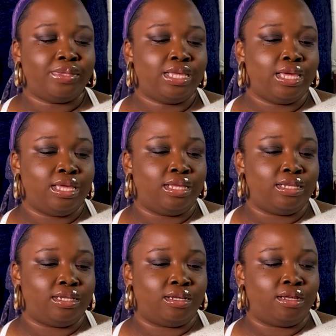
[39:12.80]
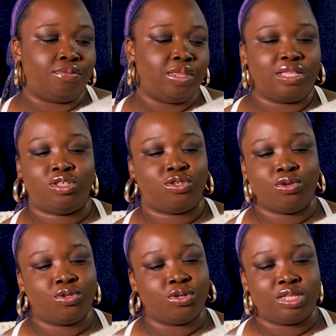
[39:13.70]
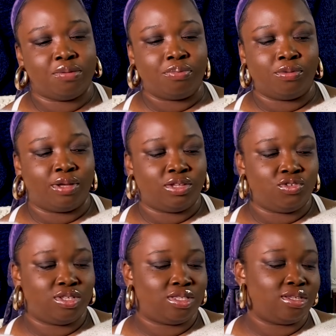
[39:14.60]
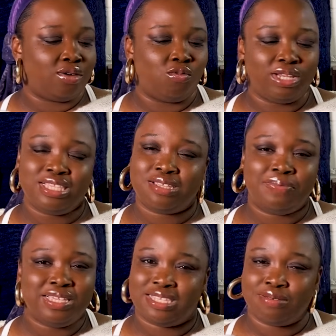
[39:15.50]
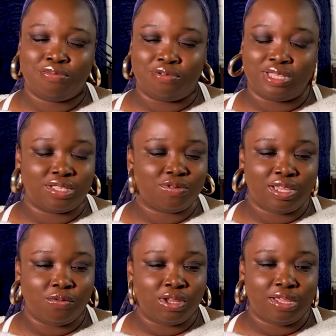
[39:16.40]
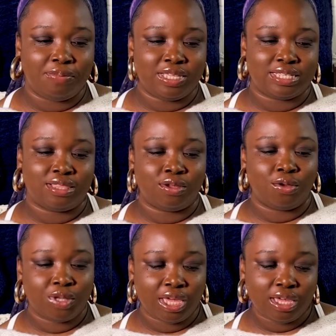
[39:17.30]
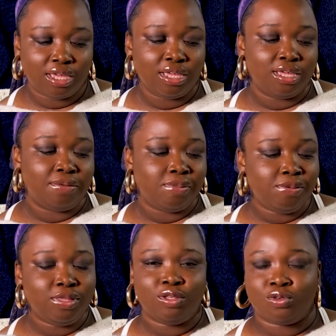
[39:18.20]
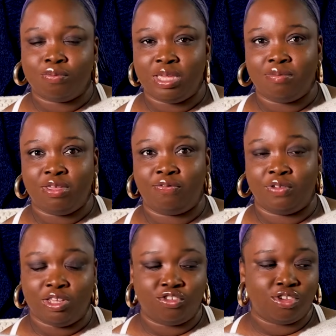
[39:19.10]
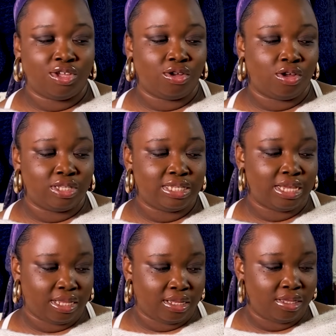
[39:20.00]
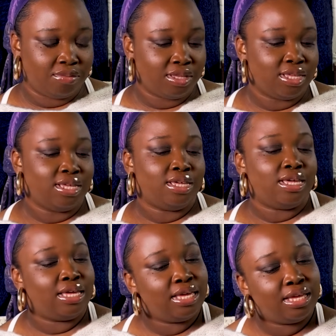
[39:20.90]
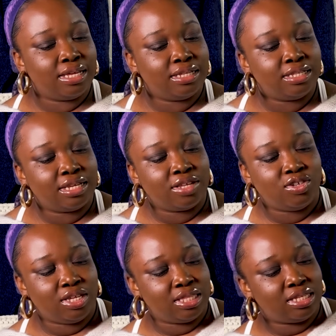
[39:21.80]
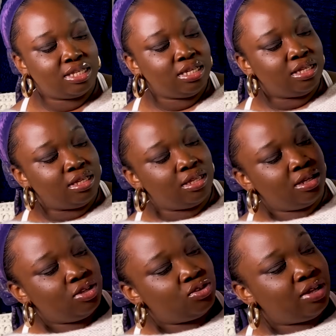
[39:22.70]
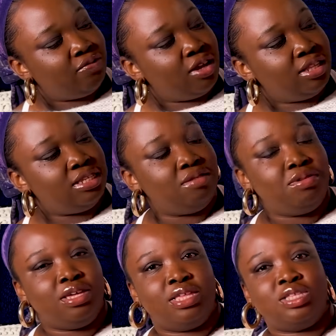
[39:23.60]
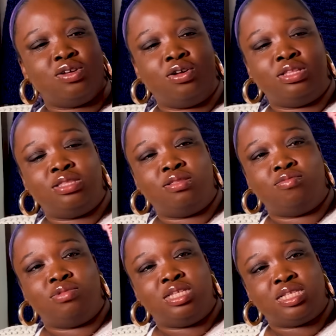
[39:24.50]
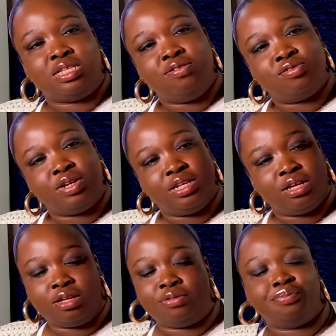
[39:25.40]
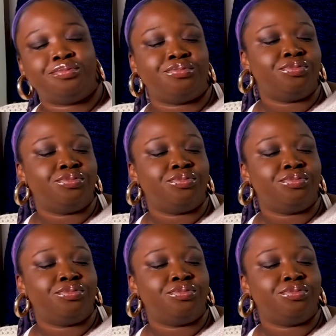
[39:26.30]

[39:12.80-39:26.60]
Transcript: and that's so so simple. I wanted something simple. That's what I wanted because I thought, okay, maybe this would make me finish it on time. And as you can see, so I've got DPNs on the sleeves right now